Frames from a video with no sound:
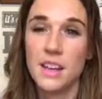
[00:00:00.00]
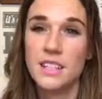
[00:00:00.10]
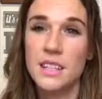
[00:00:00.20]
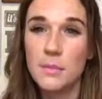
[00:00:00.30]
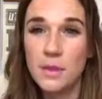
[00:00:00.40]

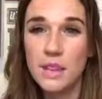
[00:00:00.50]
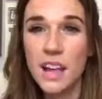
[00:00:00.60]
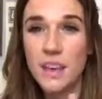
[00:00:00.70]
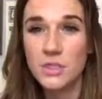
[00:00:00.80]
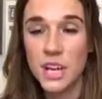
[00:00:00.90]
Typically,
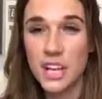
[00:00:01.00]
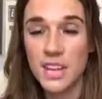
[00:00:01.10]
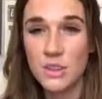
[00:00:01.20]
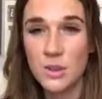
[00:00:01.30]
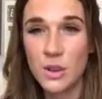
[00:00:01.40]
after I
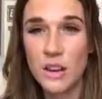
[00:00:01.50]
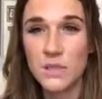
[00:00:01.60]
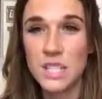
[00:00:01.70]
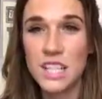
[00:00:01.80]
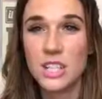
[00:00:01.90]
get through a
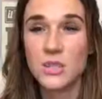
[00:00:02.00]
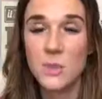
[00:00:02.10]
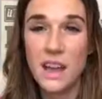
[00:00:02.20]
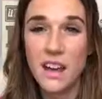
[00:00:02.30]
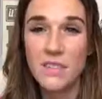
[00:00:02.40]
conversation,
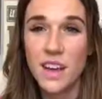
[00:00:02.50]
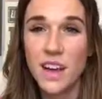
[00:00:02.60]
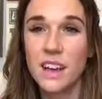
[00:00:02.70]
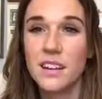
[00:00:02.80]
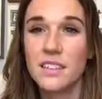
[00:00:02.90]
we have a
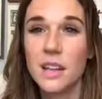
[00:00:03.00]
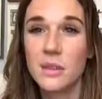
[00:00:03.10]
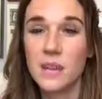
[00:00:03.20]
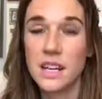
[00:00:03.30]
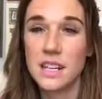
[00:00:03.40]
hug,
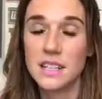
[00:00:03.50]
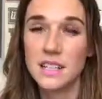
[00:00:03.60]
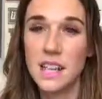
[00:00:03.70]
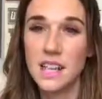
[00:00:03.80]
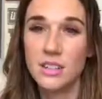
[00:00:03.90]
they're ready to
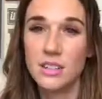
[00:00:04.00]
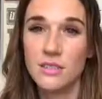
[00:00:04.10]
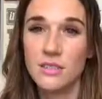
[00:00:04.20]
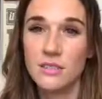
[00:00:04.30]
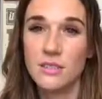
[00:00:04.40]
say
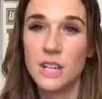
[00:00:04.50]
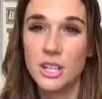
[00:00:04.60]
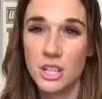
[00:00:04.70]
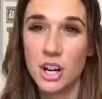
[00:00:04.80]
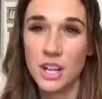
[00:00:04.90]
they're
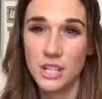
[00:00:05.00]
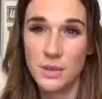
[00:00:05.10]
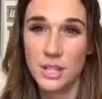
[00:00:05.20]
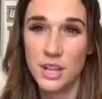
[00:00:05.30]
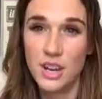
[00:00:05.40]
sorry
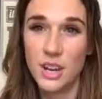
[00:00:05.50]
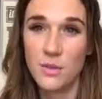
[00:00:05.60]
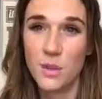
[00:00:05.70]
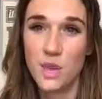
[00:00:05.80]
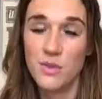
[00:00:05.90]
to each other,
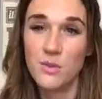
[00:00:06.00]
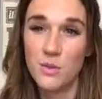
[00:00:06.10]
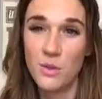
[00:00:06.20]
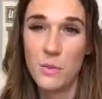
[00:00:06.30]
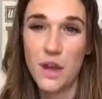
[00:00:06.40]
and we can
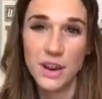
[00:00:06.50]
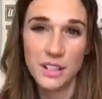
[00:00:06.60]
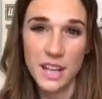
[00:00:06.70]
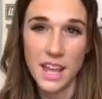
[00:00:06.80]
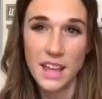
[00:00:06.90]
move about our
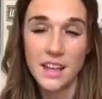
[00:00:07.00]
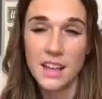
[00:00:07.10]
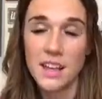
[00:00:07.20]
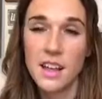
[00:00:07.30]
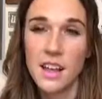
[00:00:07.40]
day.
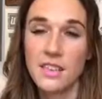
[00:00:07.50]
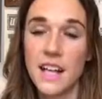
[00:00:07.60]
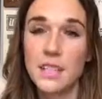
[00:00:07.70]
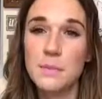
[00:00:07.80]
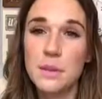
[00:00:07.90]

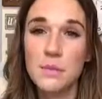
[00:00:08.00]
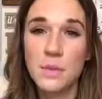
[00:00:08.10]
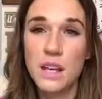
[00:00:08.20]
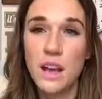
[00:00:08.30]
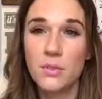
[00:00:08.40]
That's been
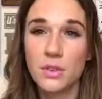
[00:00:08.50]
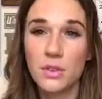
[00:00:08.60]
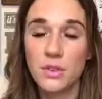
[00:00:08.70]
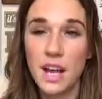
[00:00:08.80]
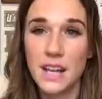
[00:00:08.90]
really helpful
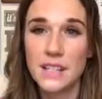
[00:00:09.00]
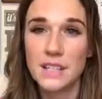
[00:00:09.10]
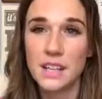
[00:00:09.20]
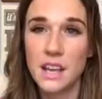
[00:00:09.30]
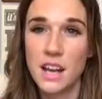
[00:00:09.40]
for us
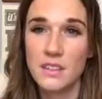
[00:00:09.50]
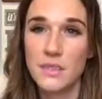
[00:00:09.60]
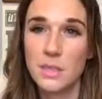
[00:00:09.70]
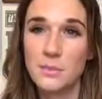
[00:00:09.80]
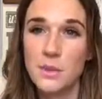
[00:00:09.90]
to kind of
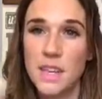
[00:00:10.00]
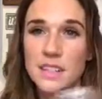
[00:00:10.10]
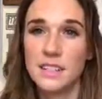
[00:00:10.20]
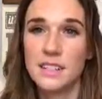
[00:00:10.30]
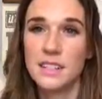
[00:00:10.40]

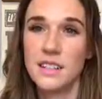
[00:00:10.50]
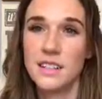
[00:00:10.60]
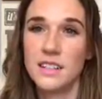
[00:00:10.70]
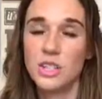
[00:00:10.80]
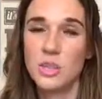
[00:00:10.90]
split the
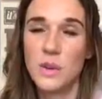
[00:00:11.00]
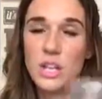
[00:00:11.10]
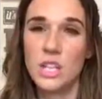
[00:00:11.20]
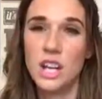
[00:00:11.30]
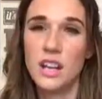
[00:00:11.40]
situation,